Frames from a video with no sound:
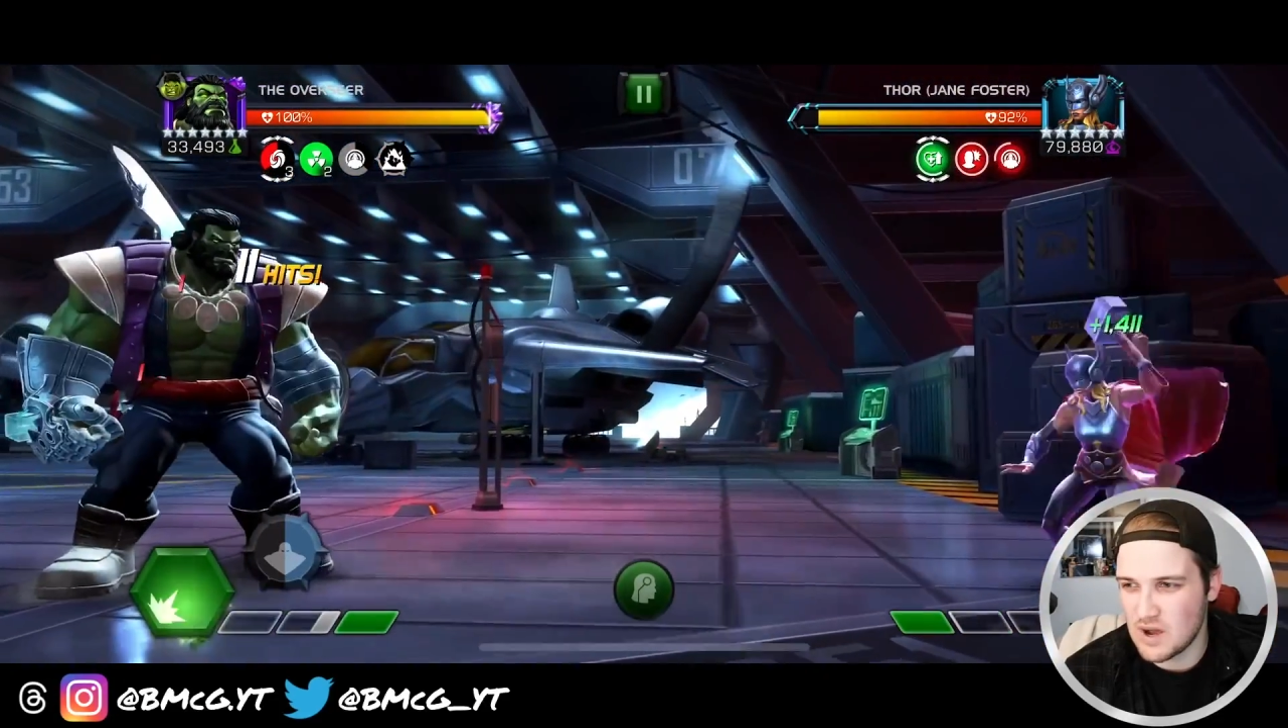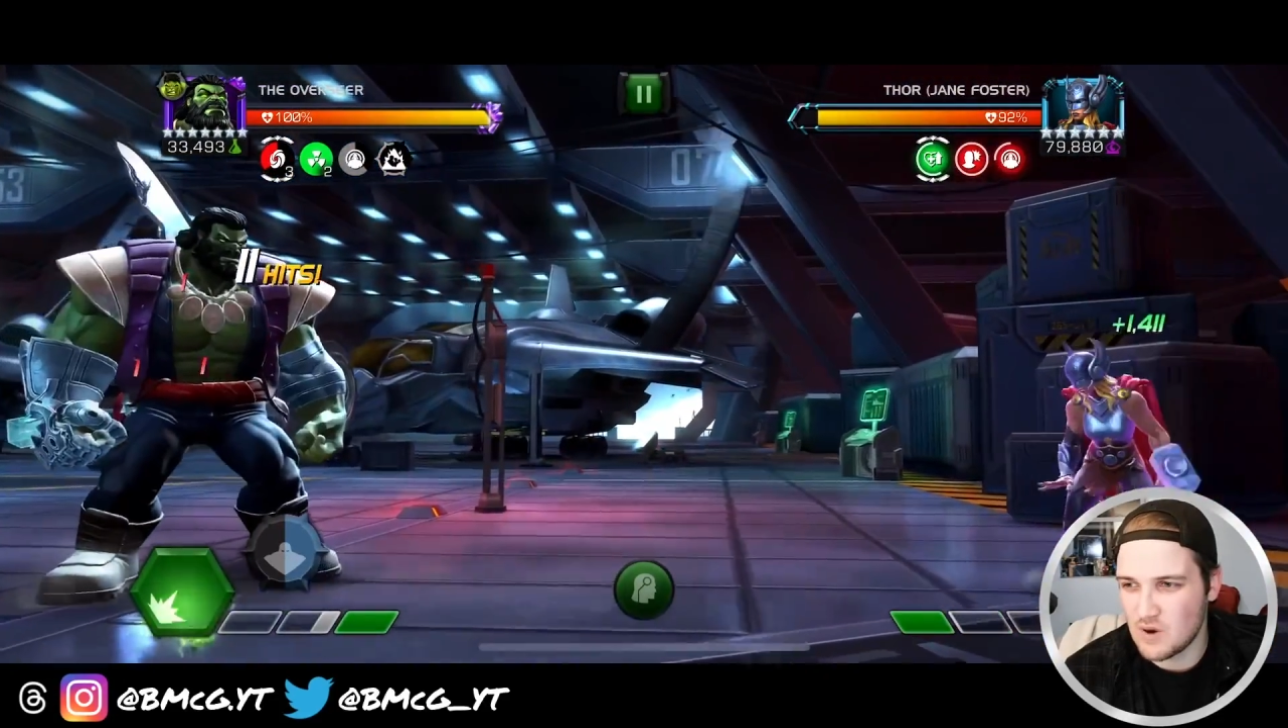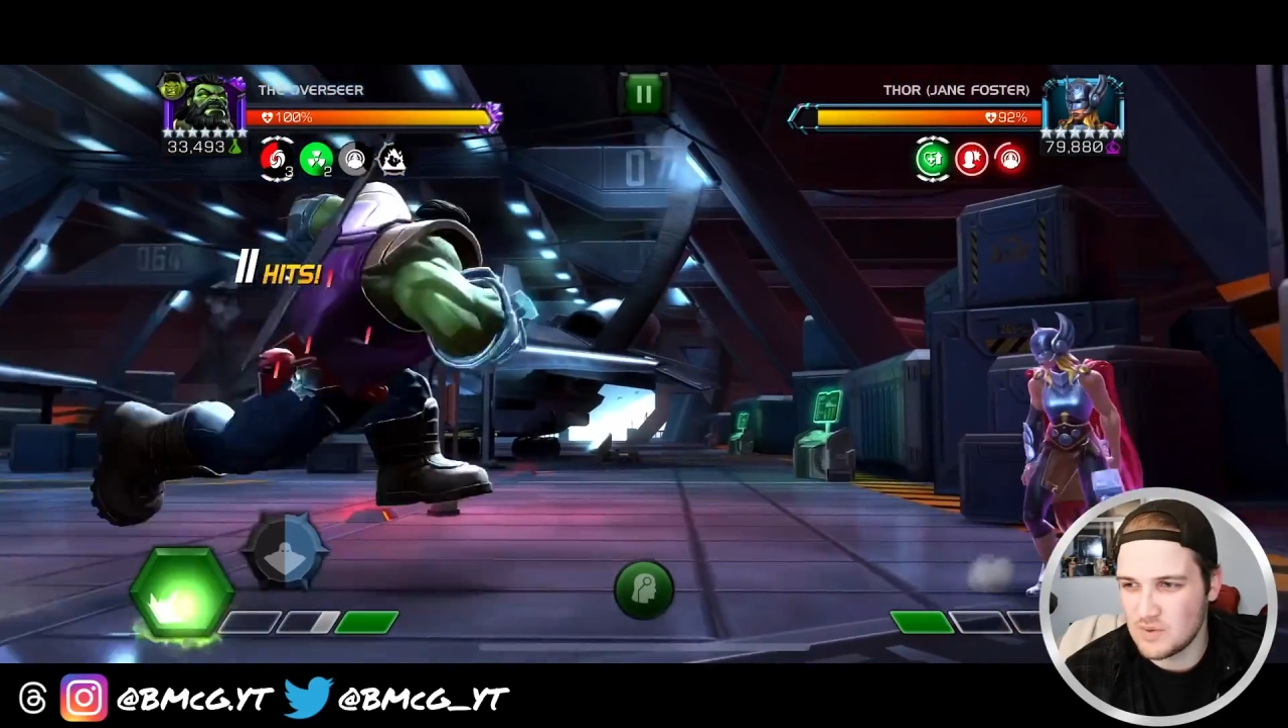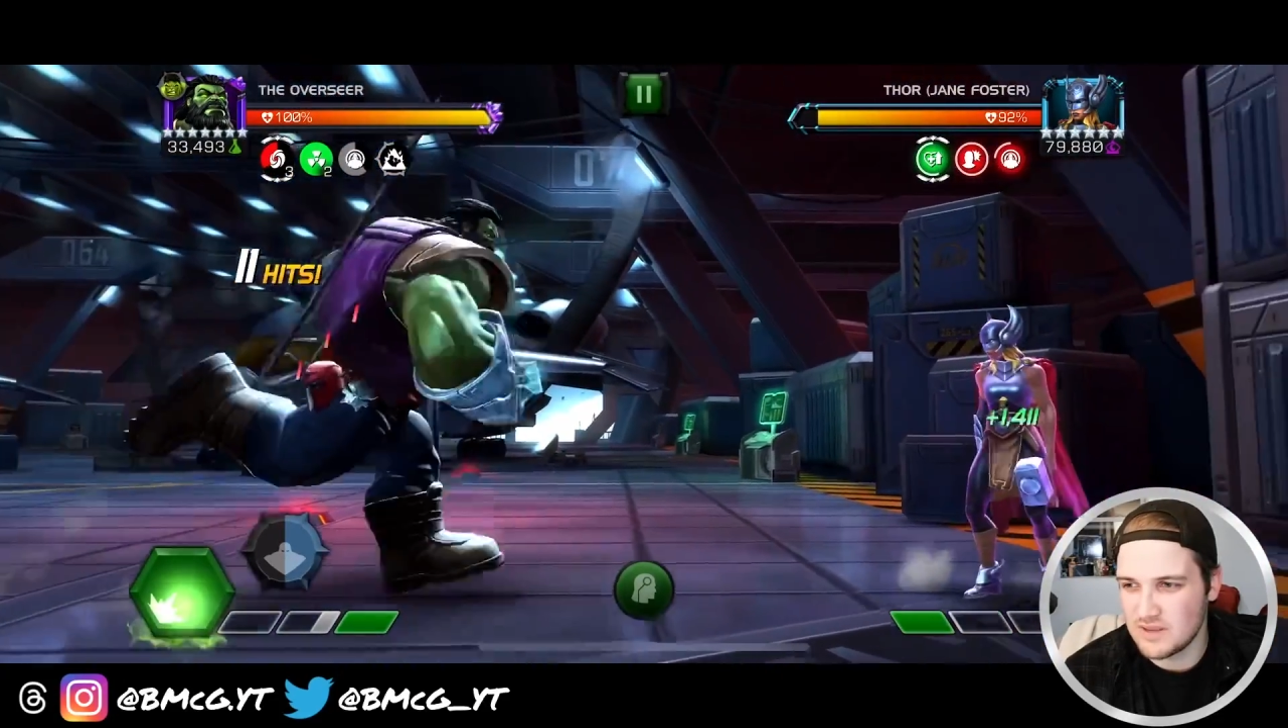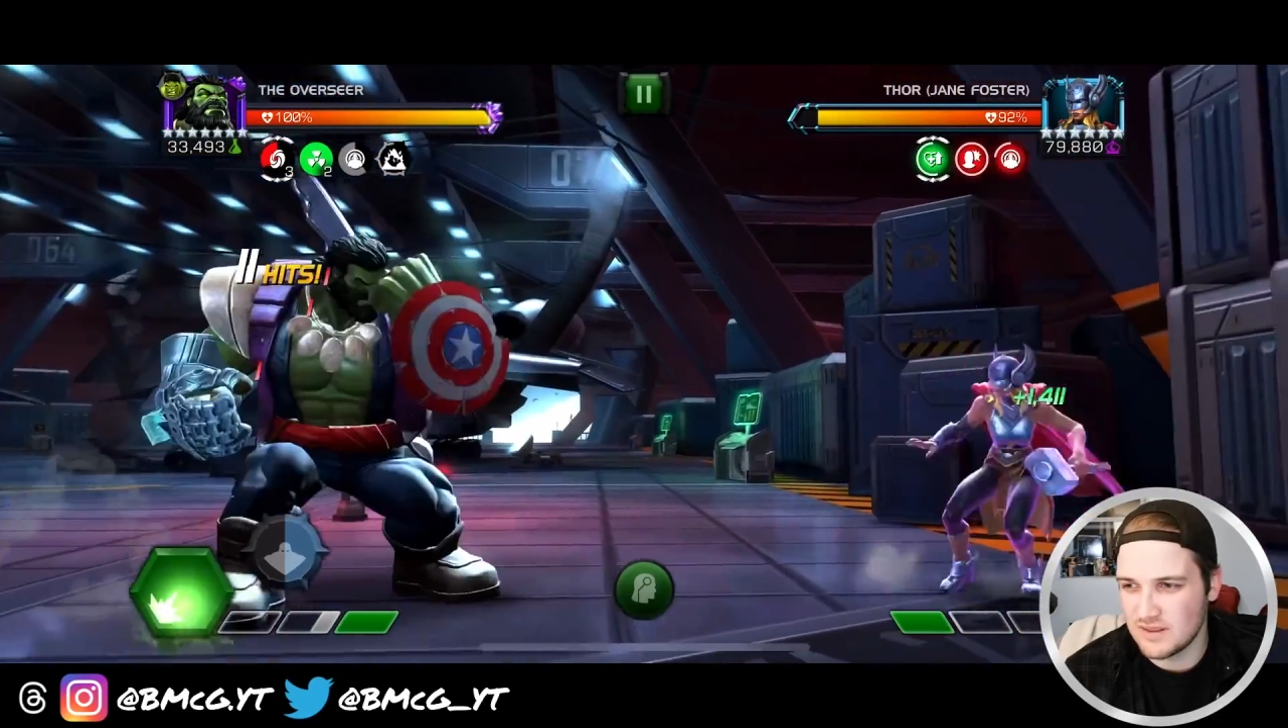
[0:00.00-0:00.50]

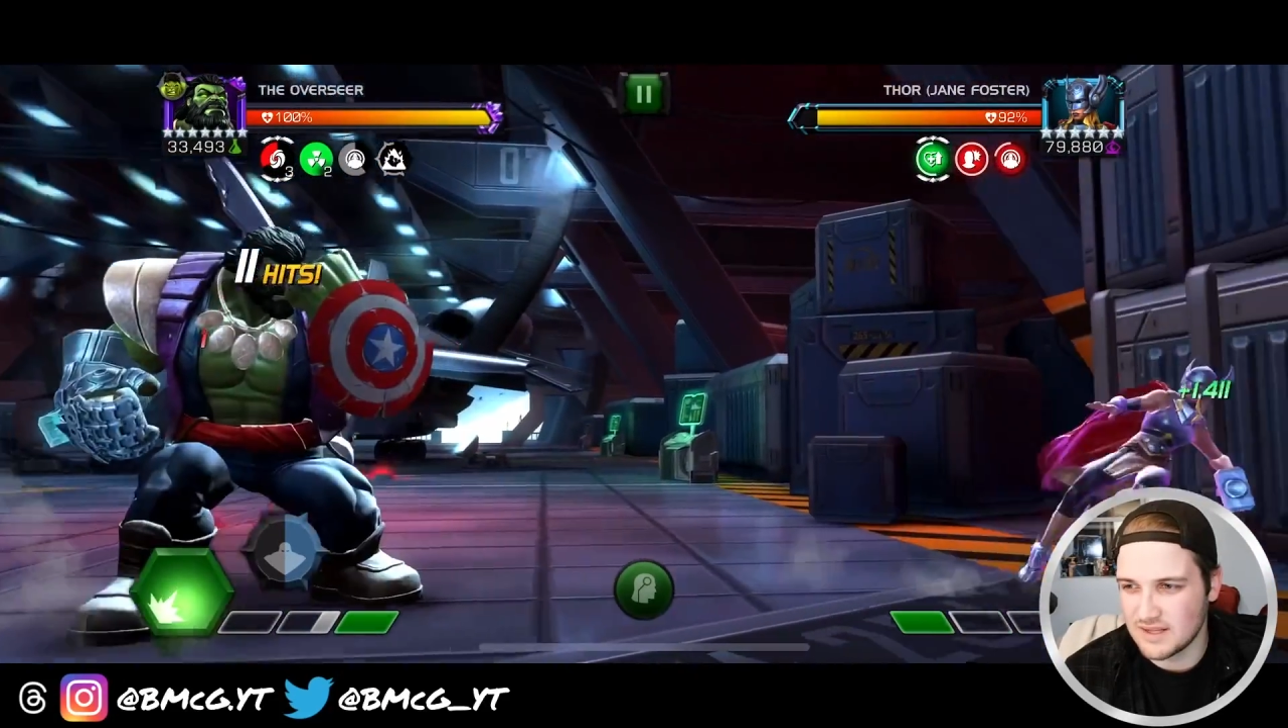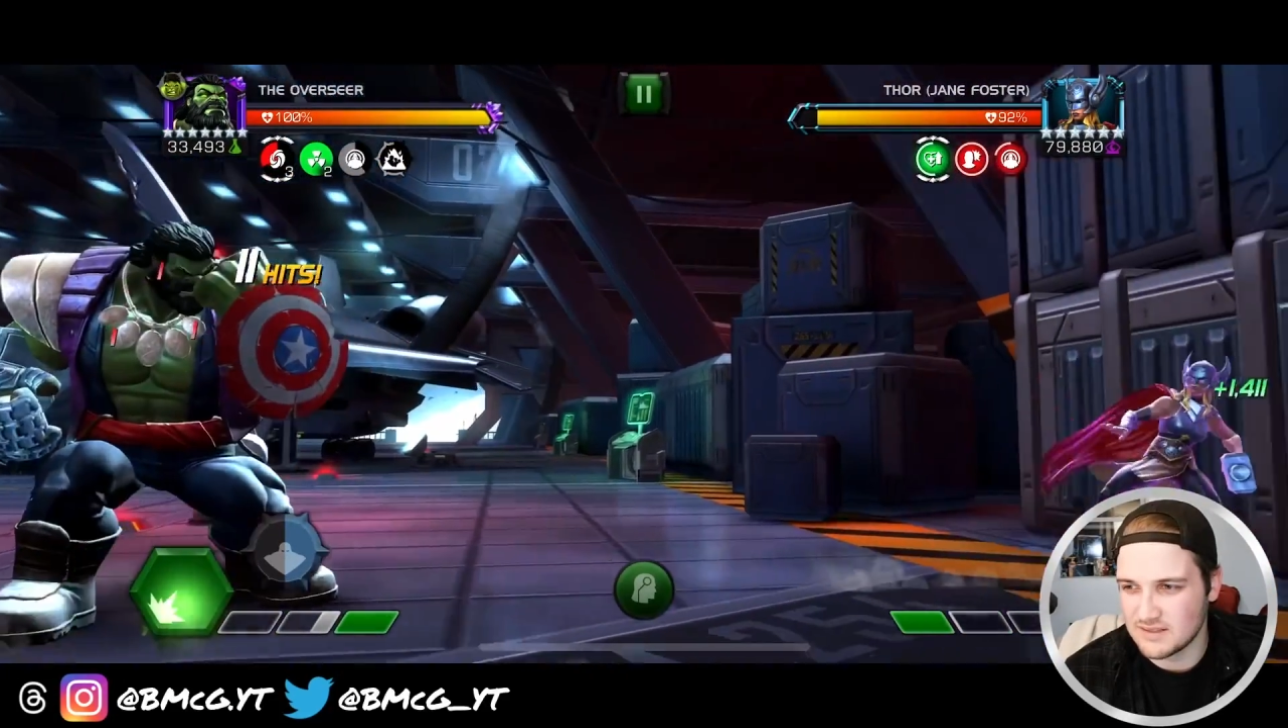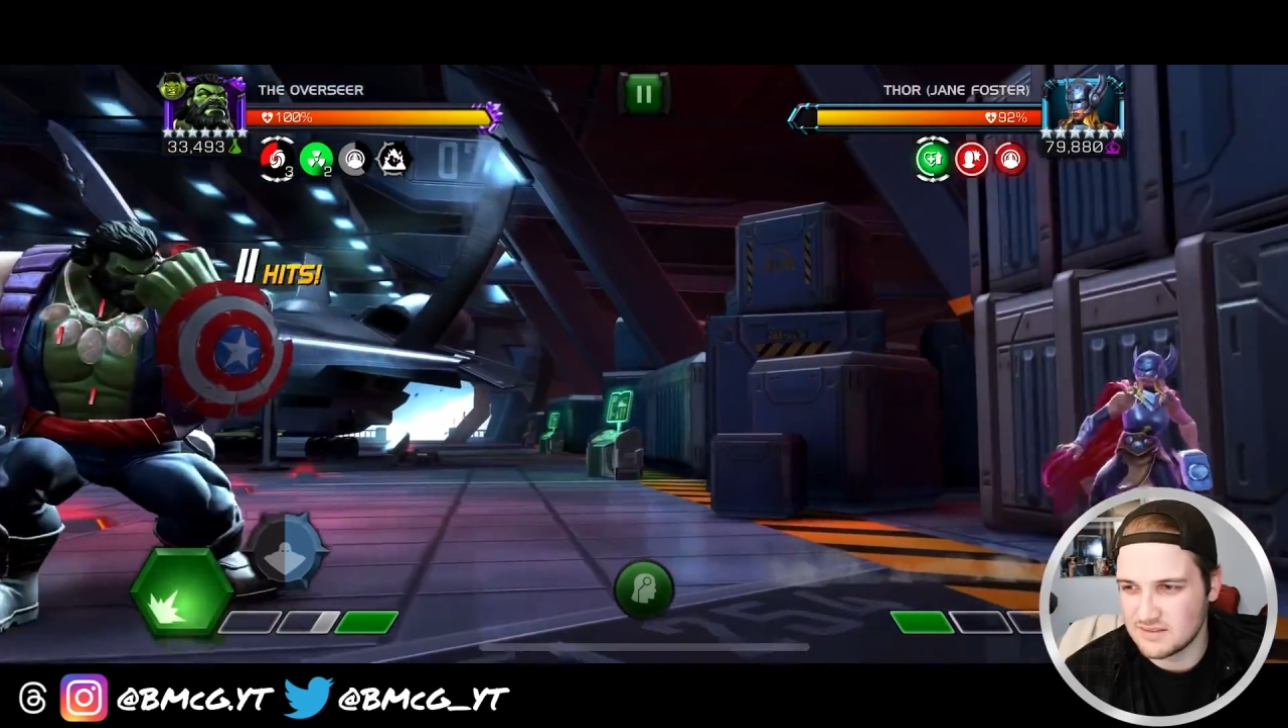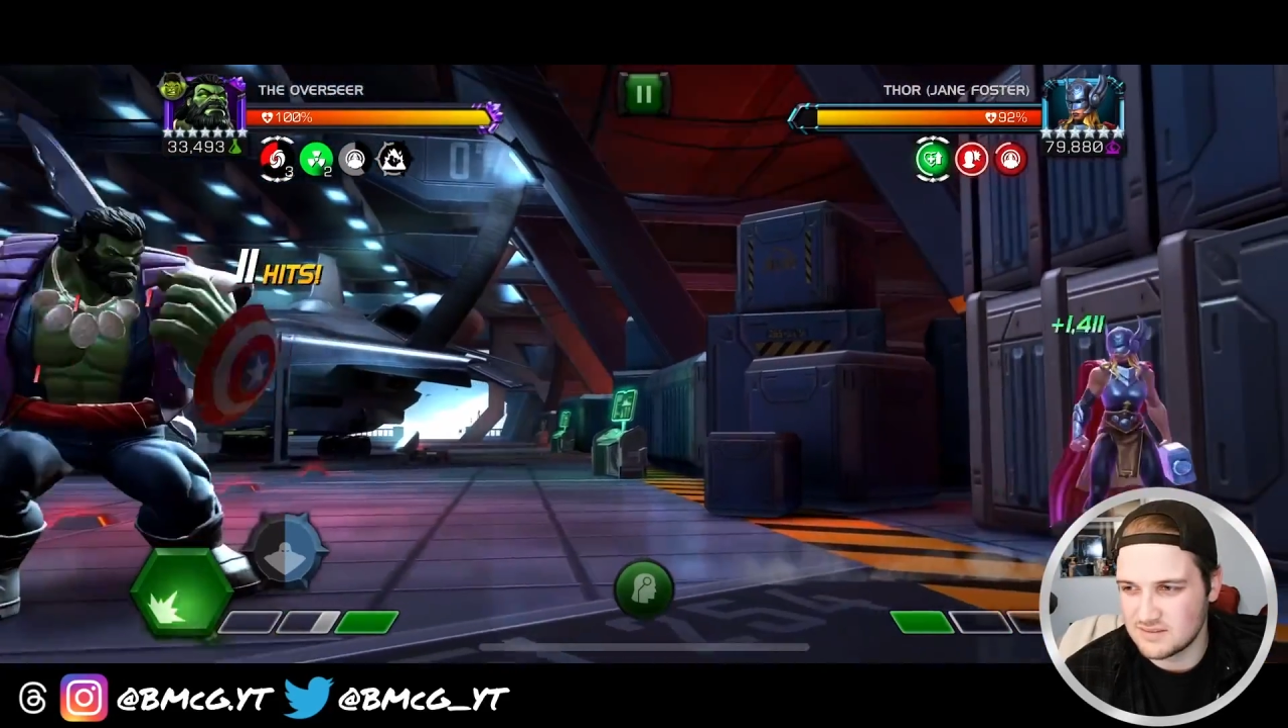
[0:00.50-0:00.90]
while we like